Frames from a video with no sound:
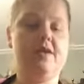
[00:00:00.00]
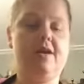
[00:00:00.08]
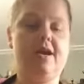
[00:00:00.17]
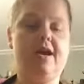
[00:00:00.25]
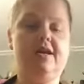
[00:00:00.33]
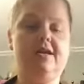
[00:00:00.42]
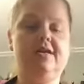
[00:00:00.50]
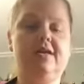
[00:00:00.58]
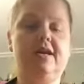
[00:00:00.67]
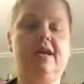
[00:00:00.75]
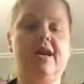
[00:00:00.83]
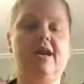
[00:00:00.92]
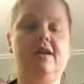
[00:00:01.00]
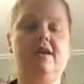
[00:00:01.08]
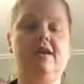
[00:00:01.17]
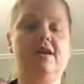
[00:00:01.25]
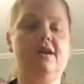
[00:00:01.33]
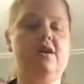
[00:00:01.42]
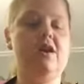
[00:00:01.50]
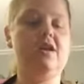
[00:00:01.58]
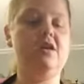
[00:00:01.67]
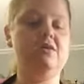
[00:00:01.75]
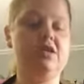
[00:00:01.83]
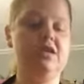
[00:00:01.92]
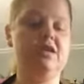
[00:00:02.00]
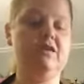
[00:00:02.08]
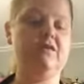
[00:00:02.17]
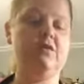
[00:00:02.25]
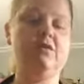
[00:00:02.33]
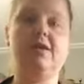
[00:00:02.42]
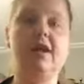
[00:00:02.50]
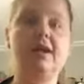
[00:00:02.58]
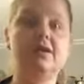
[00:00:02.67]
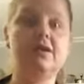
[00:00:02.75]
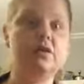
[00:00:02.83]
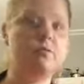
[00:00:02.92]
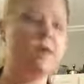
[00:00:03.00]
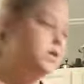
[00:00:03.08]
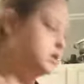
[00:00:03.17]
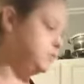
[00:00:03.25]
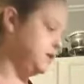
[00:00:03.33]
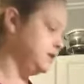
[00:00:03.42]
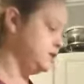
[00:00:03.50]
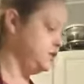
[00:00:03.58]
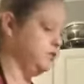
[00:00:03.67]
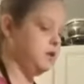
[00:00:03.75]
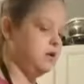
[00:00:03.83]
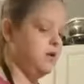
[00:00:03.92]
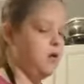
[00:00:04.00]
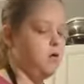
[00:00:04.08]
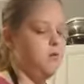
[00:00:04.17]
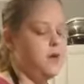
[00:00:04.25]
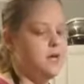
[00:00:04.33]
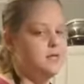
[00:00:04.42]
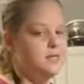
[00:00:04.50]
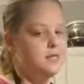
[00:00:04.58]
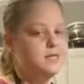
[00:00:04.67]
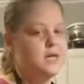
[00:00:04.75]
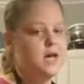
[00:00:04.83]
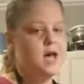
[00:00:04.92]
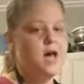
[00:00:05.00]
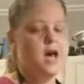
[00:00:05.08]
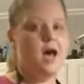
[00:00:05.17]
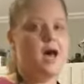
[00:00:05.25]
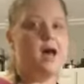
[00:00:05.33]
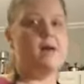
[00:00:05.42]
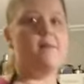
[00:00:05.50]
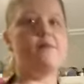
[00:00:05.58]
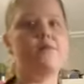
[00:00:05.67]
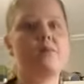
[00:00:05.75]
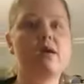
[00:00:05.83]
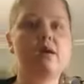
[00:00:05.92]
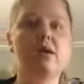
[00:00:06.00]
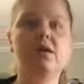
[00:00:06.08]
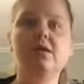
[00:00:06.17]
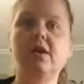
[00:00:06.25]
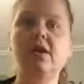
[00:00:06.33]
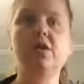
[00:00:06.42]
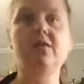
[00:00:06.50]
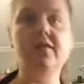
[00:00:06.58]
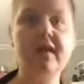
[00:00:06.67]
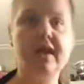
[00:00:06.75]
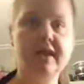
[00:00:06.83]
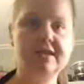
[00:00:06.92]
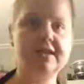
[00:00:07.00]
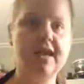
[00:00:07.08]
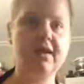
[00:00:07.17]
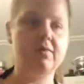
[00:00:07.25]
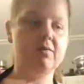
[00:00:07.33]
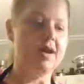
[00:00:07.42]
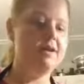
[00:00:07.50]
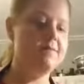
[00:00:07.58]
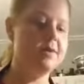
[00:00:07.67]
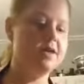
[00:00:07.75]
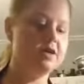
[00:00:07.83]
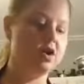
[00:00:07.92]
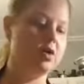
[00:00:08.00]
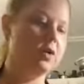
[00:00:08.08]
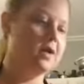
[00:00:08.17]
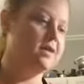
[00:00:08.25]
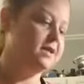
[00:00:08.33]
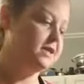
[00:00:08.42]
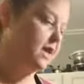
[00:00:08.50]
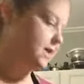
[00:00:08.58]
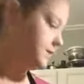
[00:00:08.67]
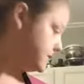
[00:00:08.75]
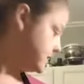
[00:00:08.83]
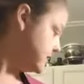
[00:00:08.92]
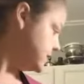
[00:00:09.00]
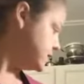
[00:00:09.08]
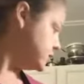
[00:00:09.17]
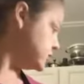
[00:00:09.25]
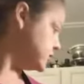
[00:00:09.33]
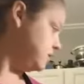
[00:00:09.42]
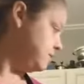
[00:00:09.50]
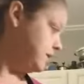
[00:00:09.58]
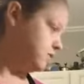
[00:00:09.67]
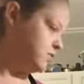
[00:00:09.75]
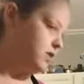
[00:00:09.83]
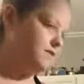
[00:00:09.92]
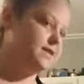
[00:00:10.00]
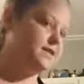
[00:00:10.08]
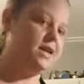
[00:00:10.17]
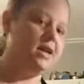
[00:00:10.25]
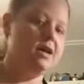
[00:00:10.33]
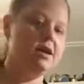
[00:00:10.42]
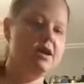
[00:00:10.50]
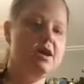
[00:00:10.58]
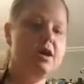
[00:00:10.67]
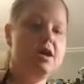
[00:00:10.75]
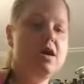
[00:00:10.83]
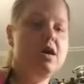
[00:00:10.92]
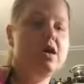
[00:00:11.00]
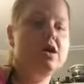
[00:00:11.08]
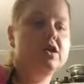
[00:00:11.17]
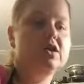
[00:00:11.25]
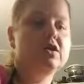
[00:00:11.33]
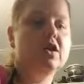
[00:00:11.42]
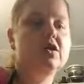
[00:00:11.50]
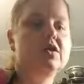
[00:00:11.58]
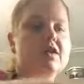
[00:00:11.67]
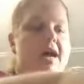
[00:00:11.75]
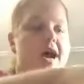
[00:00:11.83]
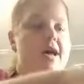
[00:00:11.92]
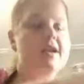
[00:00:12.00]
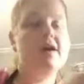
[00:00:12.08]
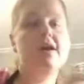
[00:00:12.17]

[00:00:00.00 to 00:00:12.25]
And again, not a huge deal if you take too much, because you can always, you can use it the next day, right? So in this case, it's just going to be 3 of us eating. So you do that.